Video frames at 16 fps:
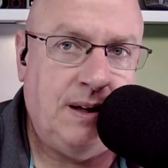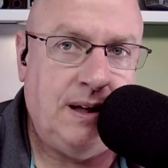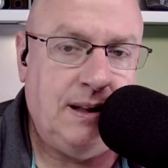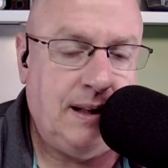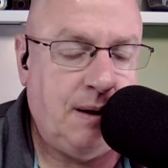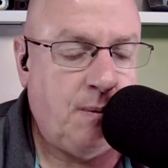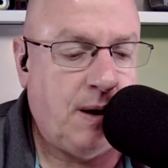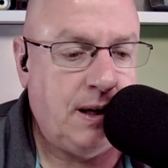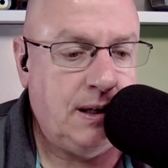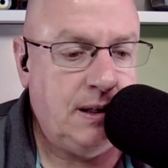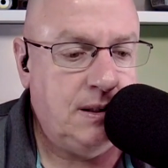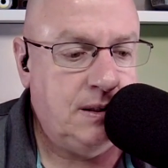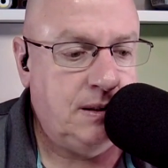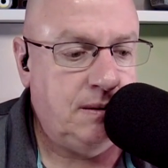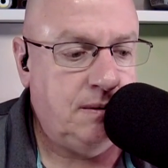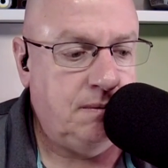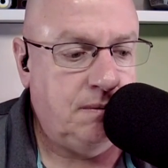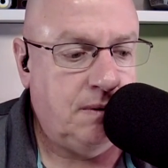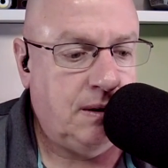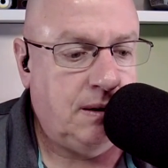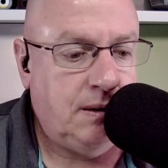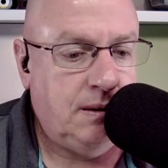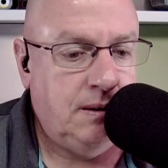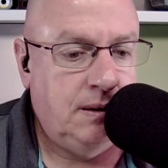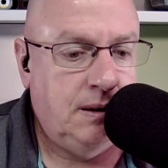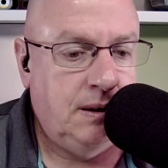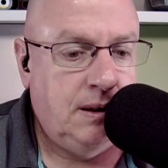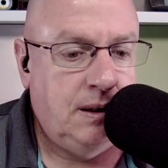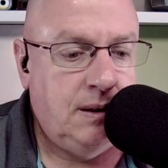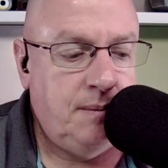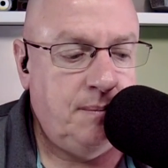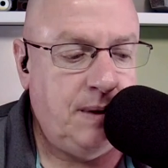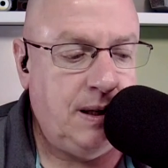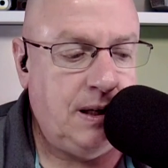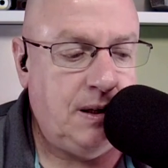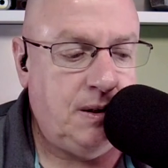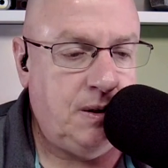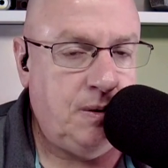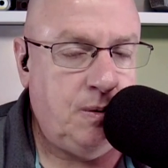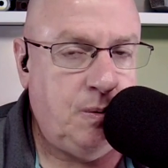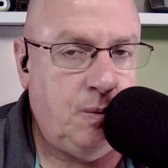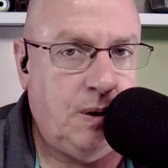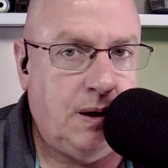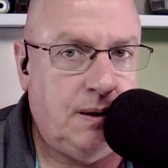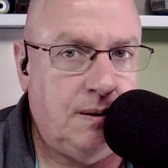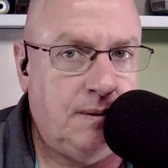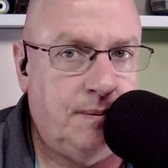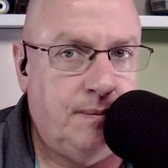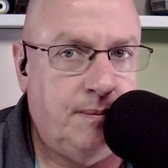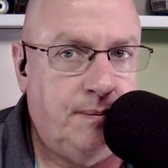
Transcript: and they wanted to, uh, me to do, uh,